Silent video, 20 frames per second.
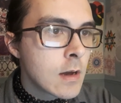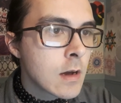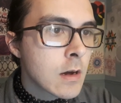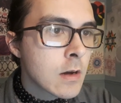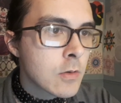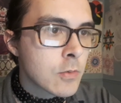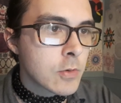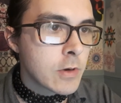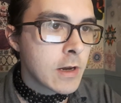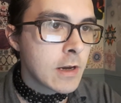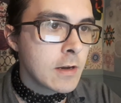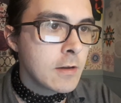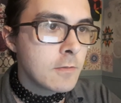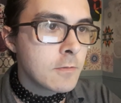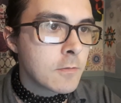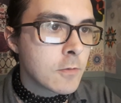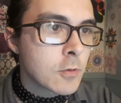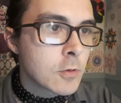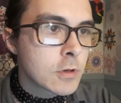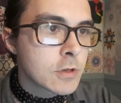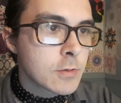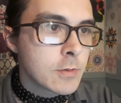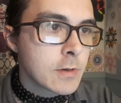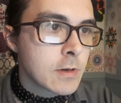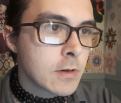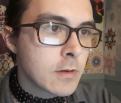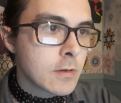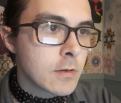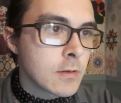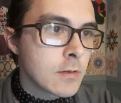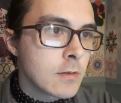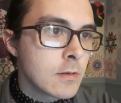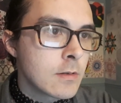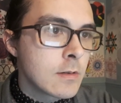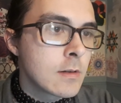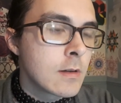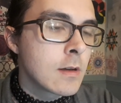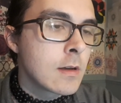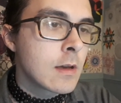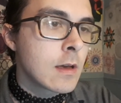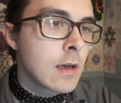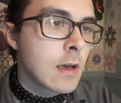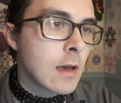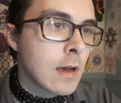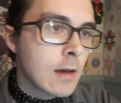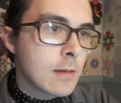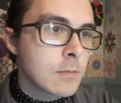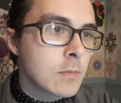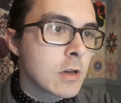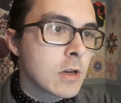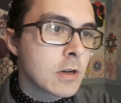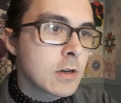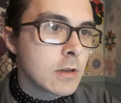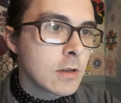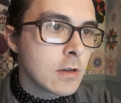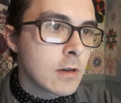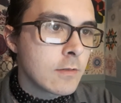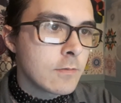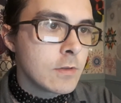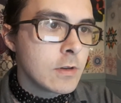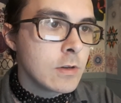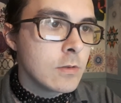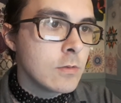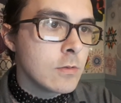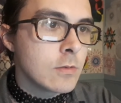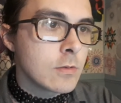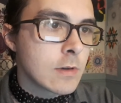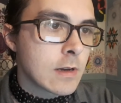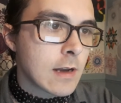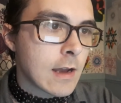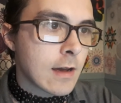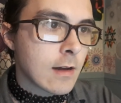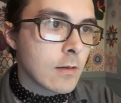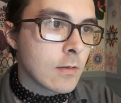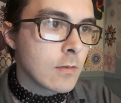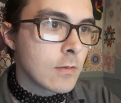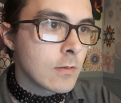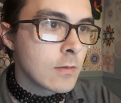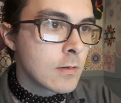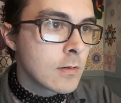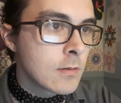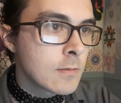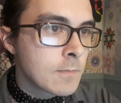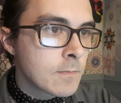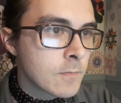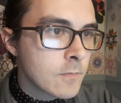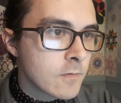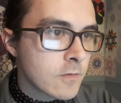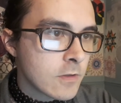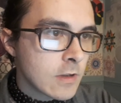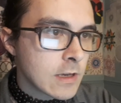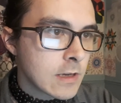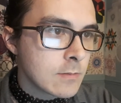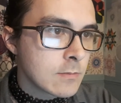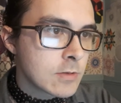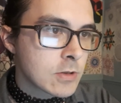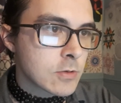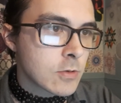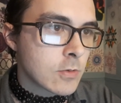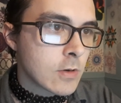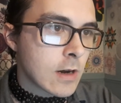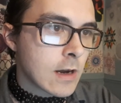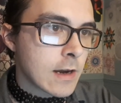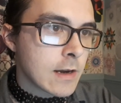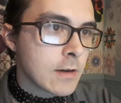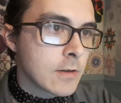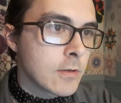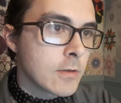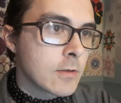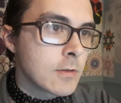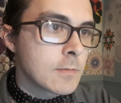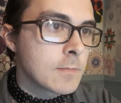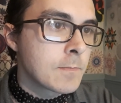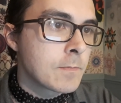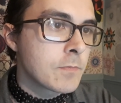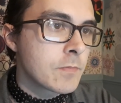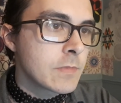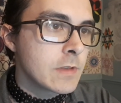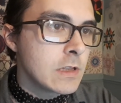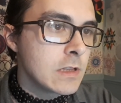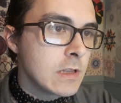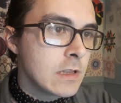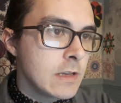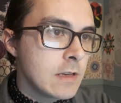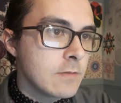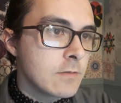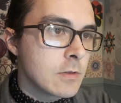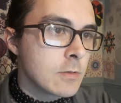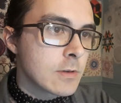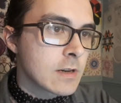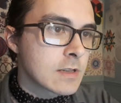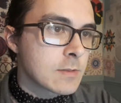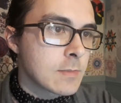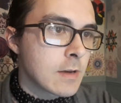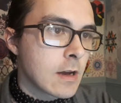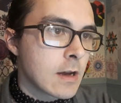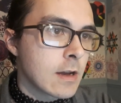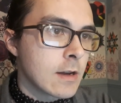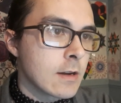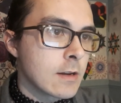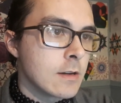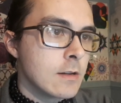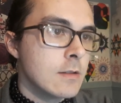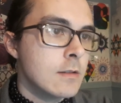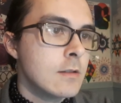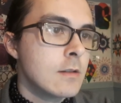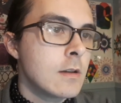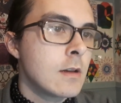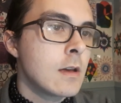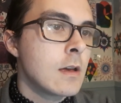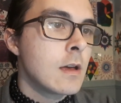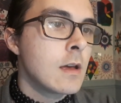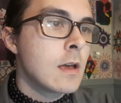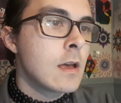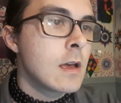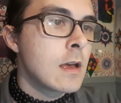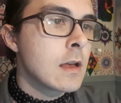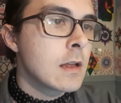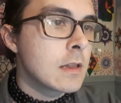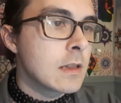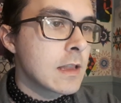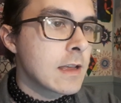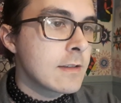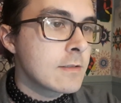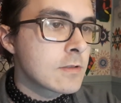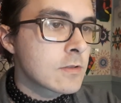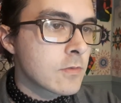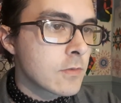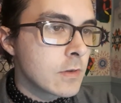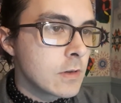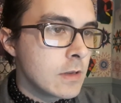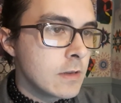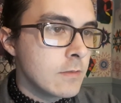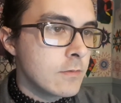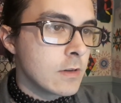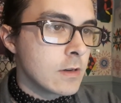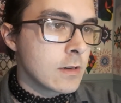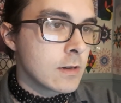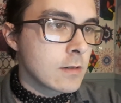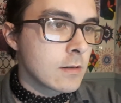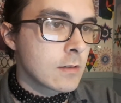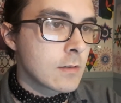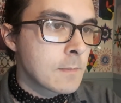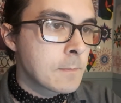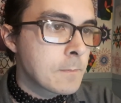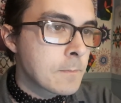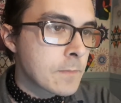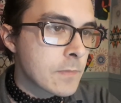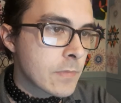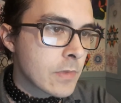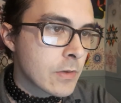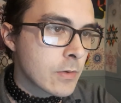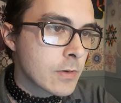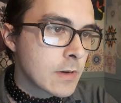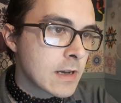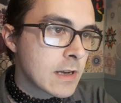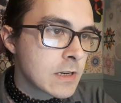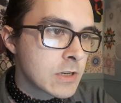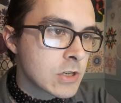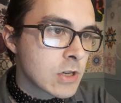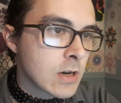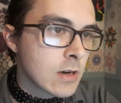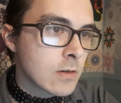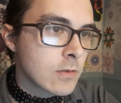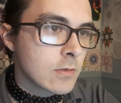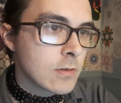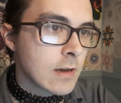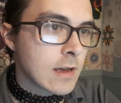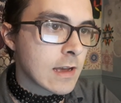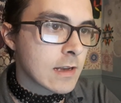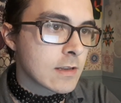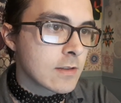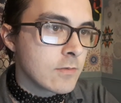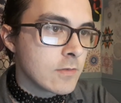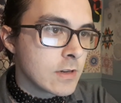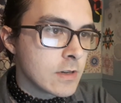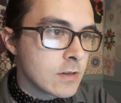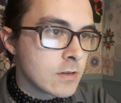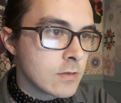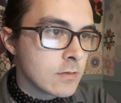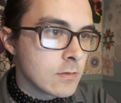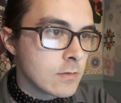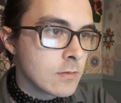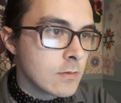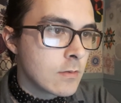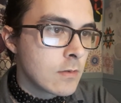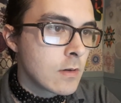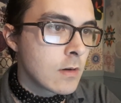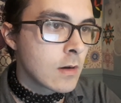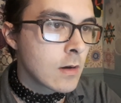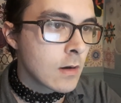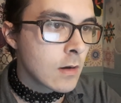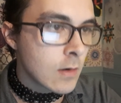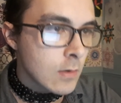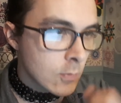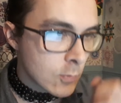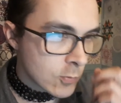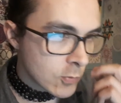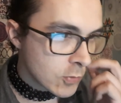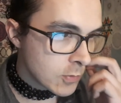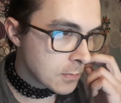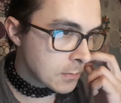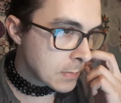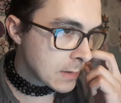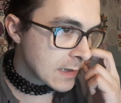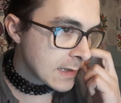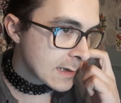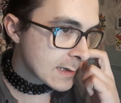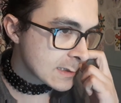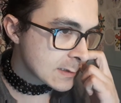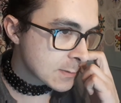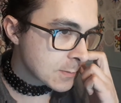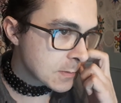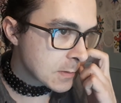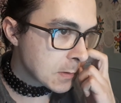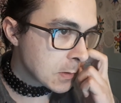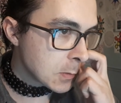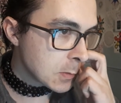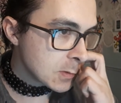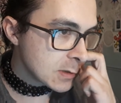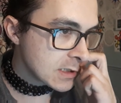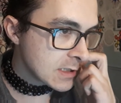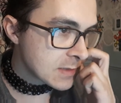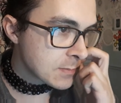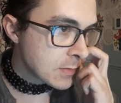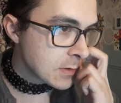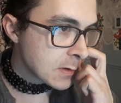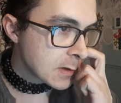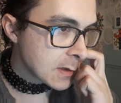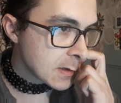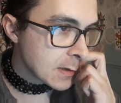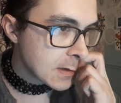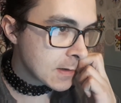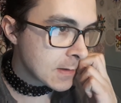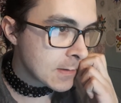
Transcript: Creative force return. I'm gonna love you now. Flames grow higher. Leave the rest behind. Life's for living. Third eye chakra activation. Room blessed with the Holy Spirit.